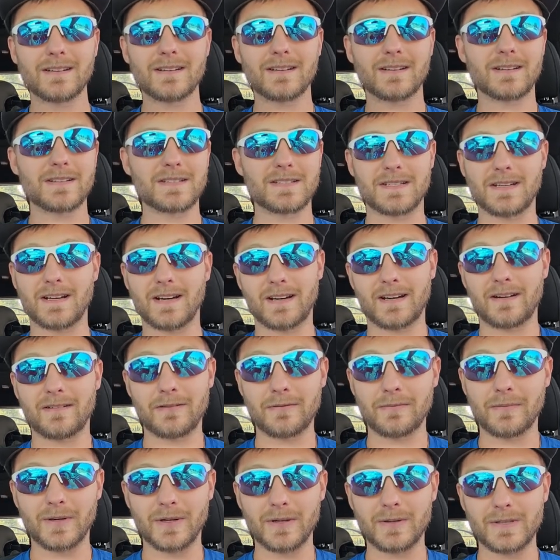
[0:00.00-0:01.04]
because not
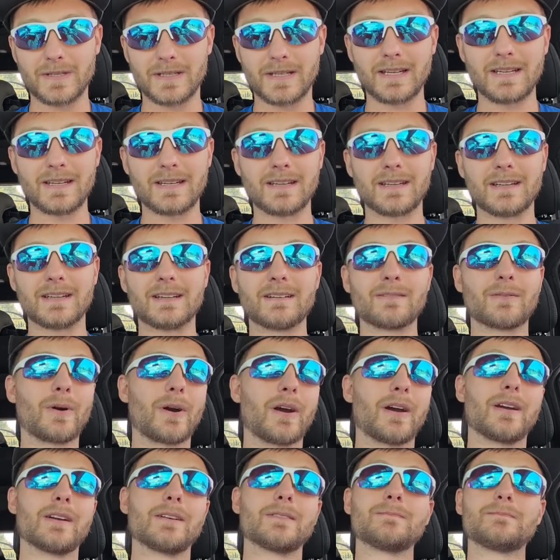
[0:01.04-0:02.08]
everybody was getting it,
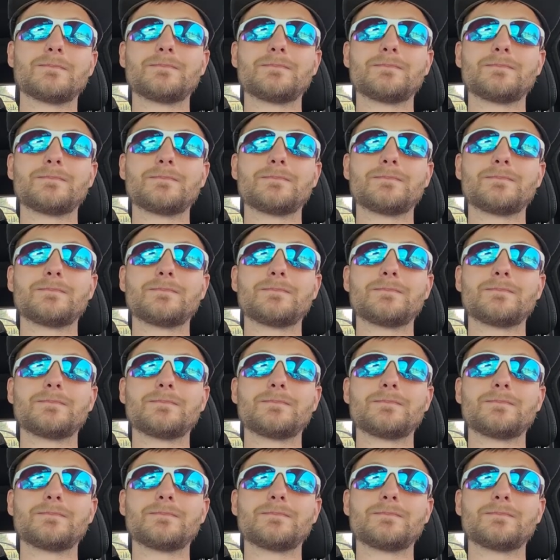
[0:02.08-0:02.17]
right?